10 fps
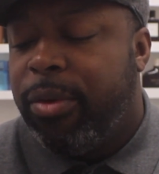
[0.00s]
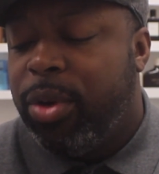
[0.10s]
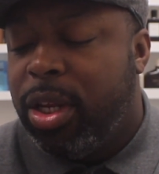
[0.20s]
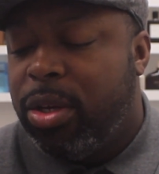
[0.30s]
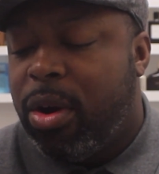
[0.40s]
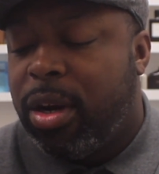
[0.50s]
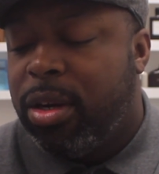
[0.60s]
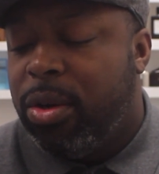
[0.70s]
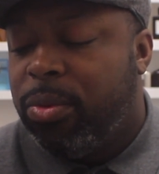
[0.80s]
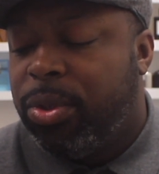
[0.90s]
really
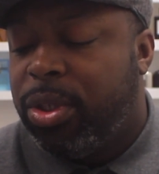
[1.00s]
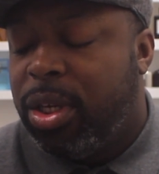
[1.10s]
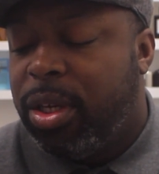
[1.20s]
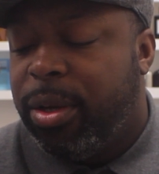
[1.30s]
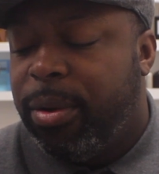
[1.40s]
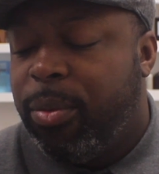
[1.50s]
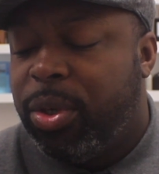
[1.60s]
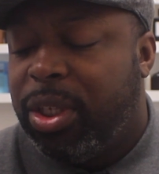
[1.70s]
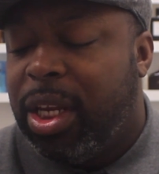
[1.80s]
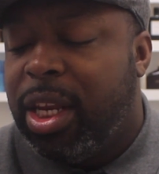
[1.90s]
dark notes. I
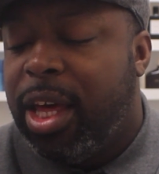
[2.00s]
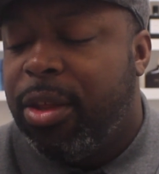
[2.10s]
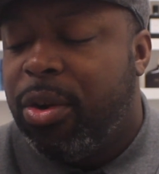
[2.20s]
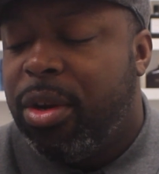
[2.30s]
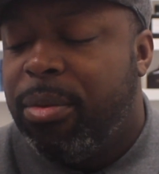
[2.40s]
want to say leather